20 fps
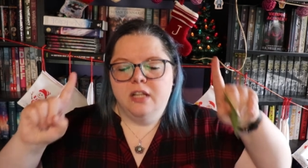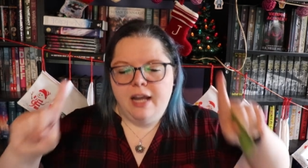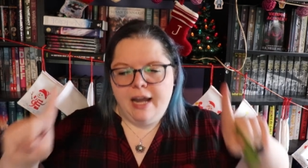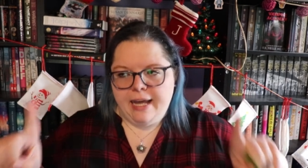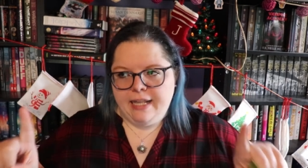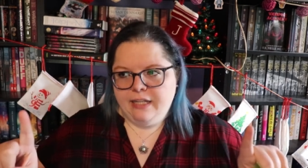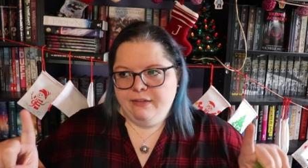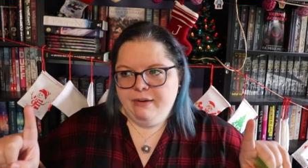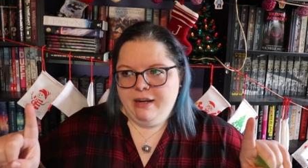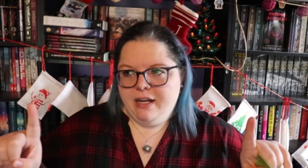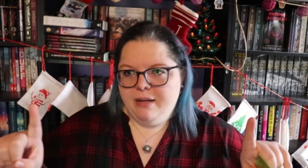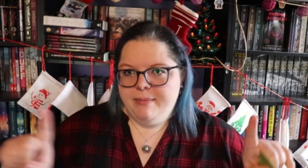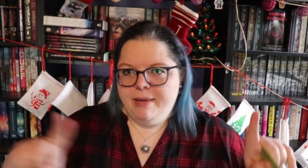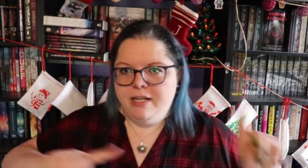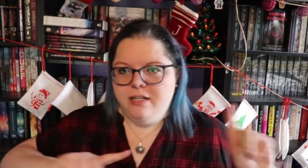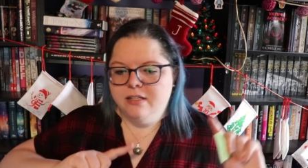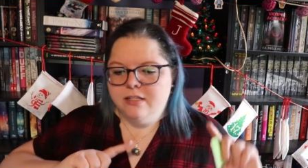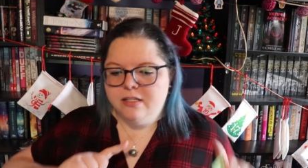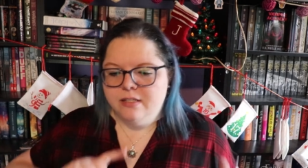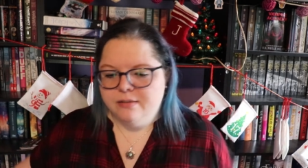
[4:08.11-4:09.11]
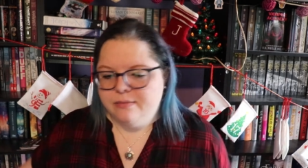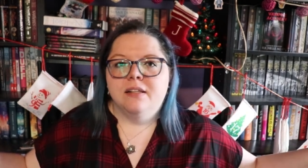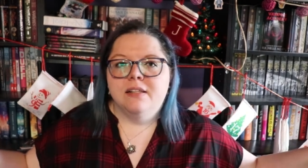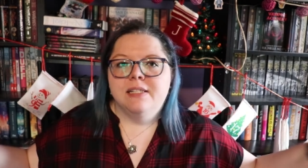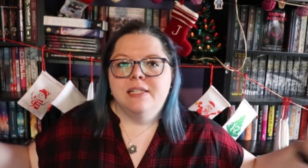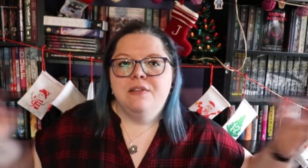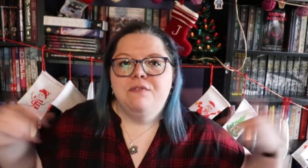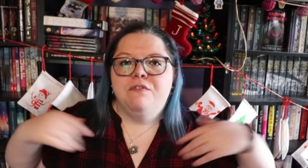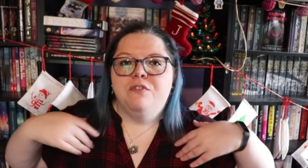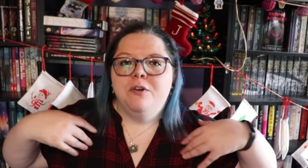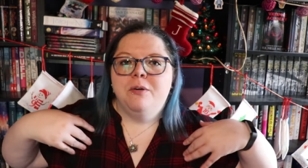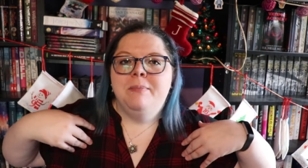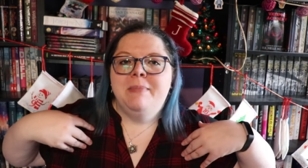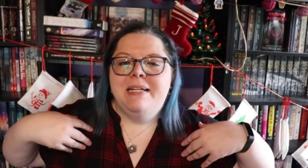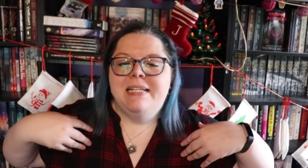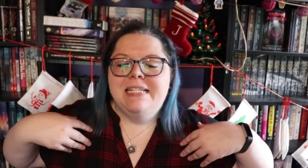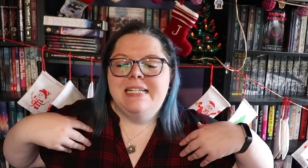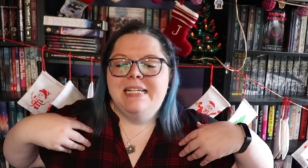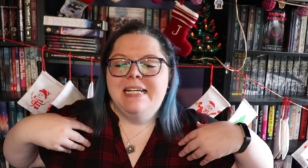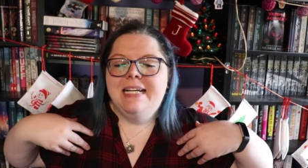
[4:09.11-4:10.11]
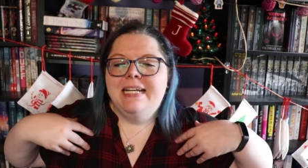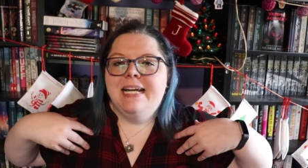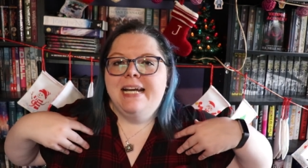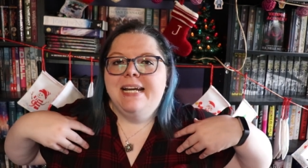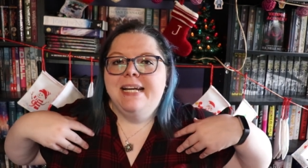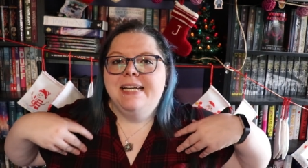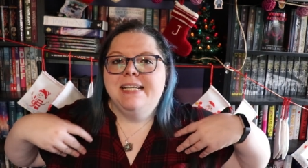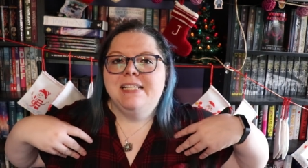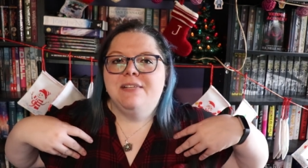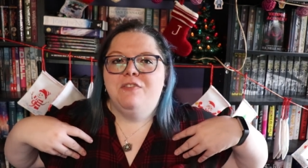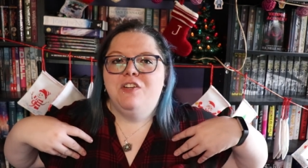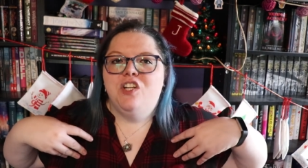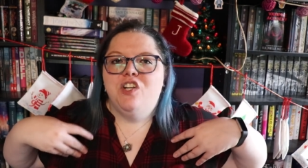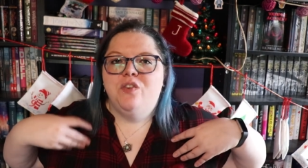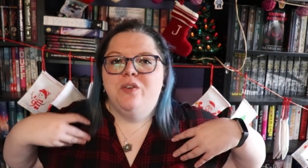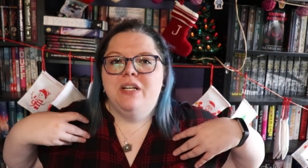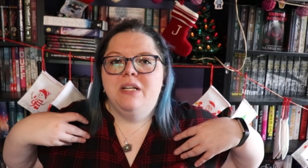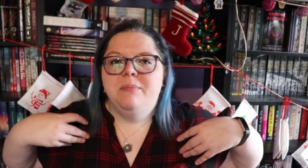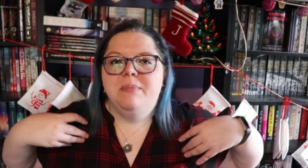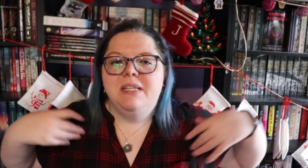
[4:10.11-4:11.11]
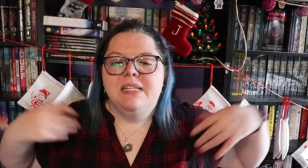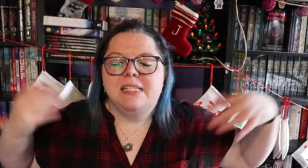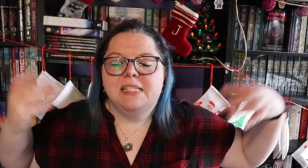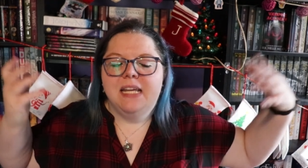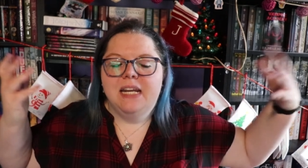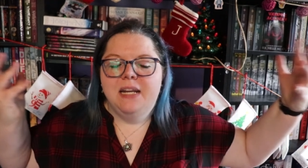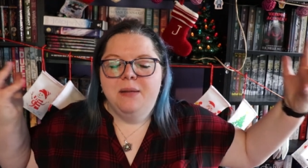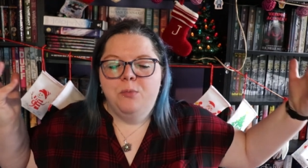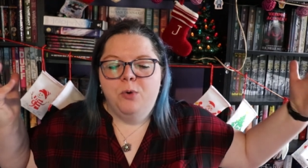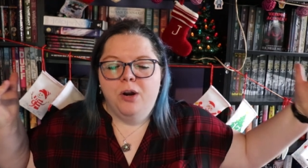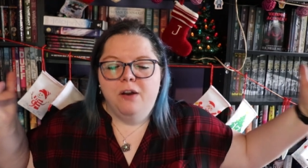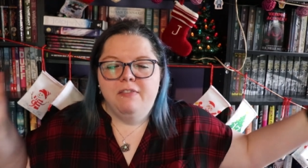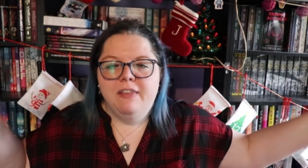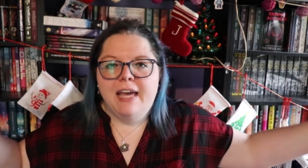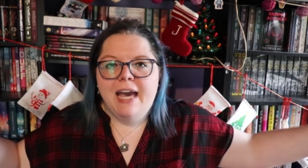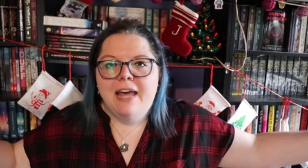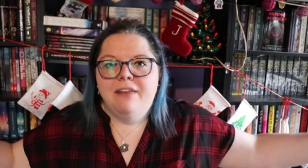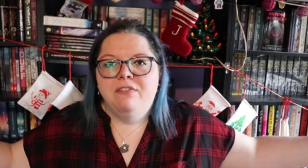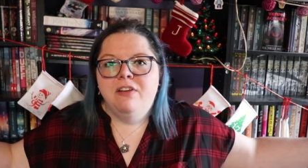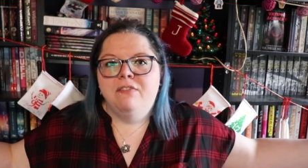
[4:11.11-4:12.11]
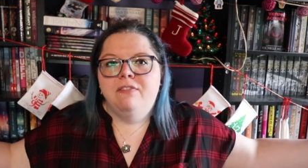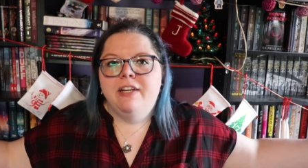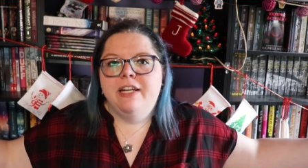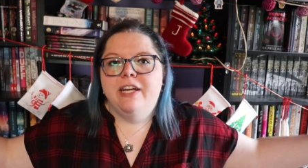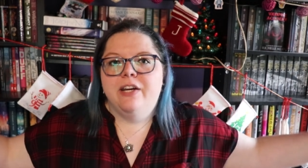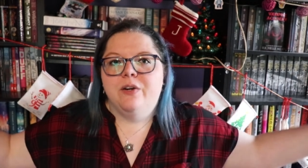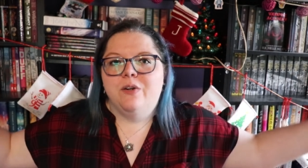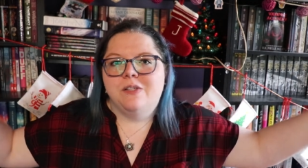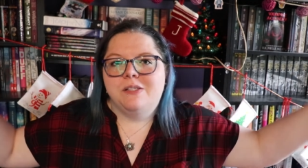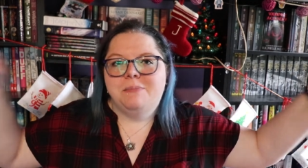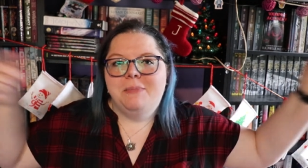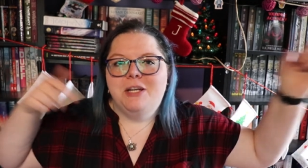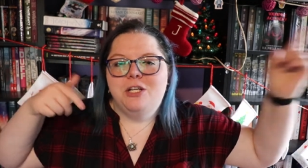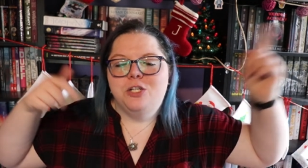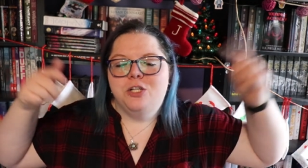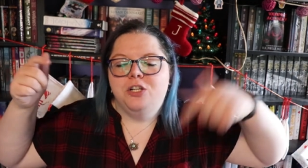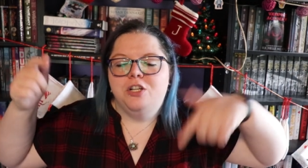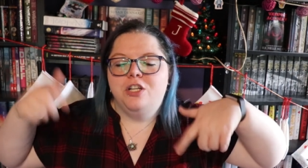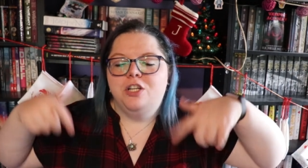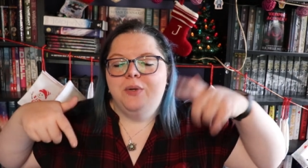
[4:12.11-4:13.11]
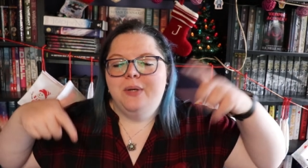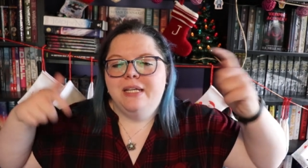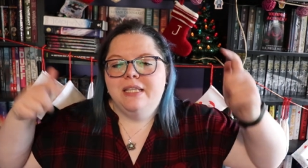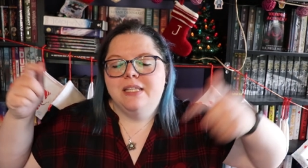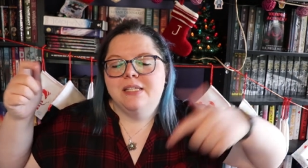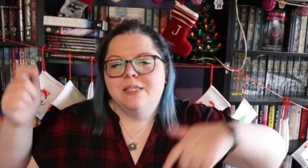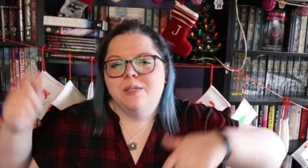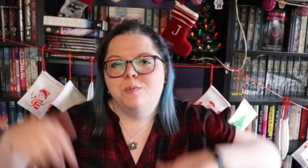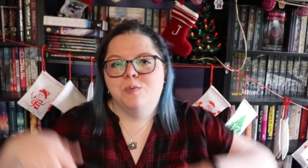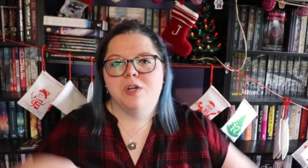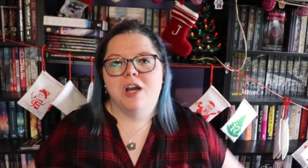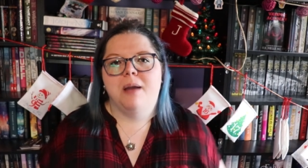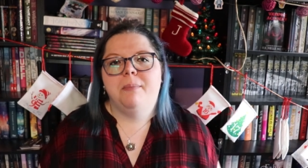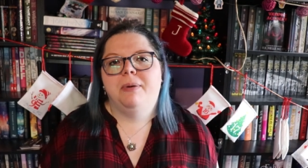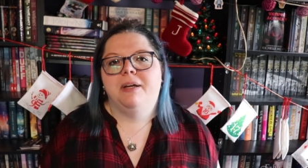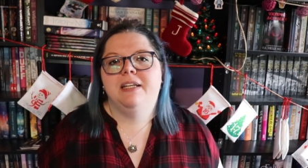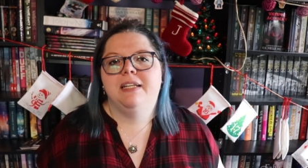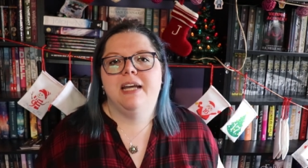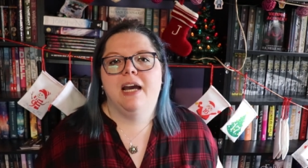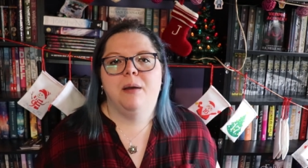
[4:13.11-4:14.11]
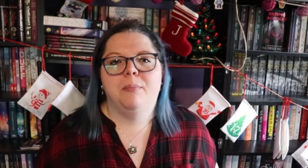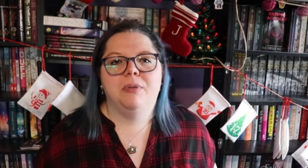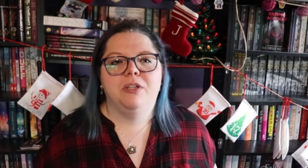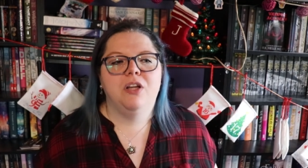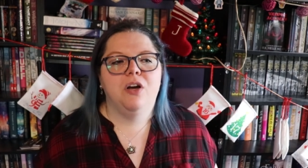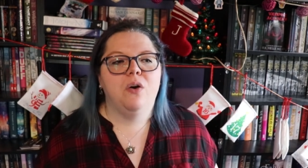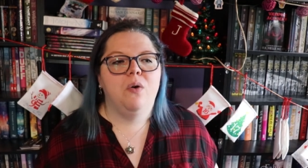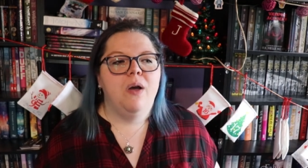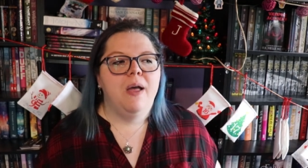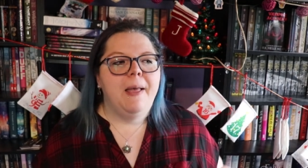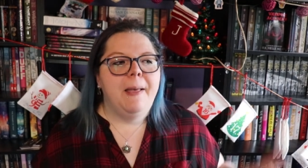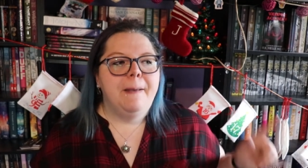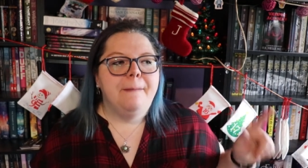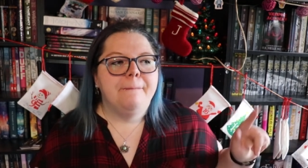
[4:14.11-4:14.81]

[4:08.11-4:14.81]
Highly recommend. That's it for me today, guys. If you don't want to miss any more of the Advent videos, make sure you hit the subscribe button down below.